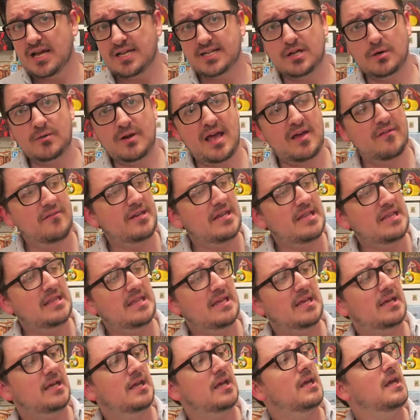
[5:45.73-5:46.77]
I don't have
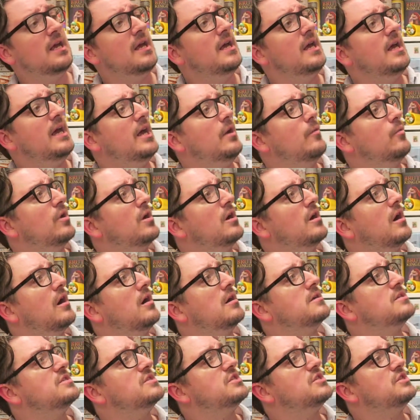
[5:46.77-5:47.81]
anything in
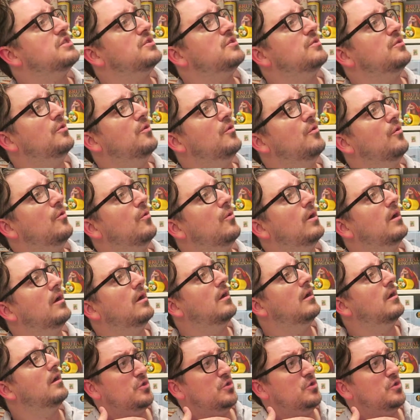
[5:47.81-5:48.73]
regards to